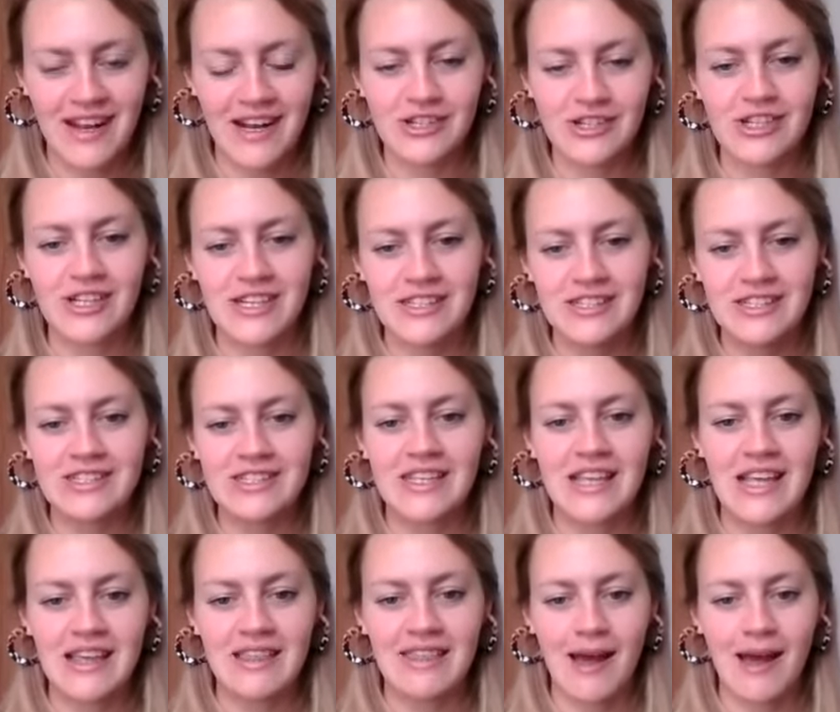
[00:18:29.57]
actually
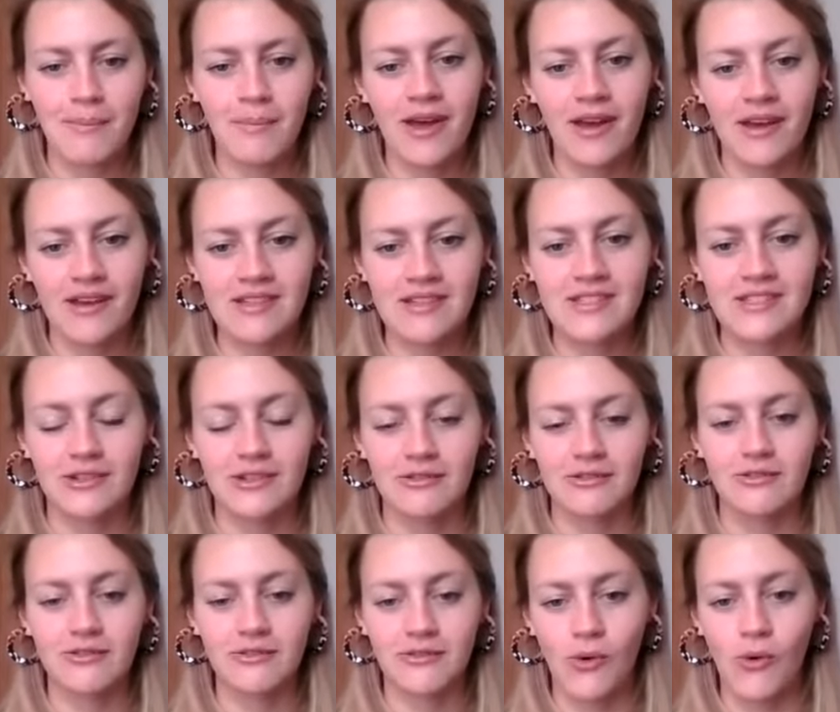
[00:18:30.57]
see that
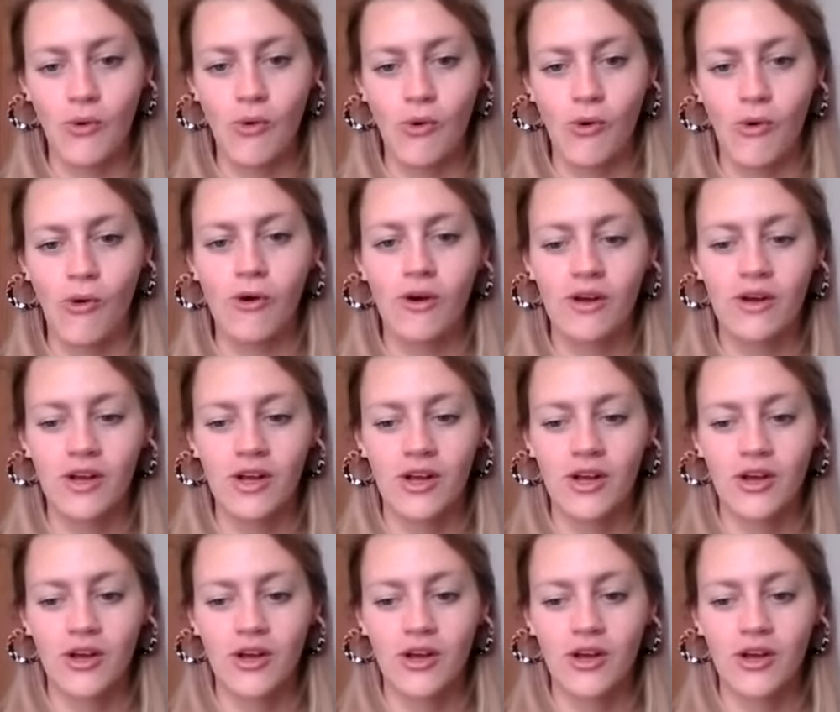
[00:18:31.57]
person for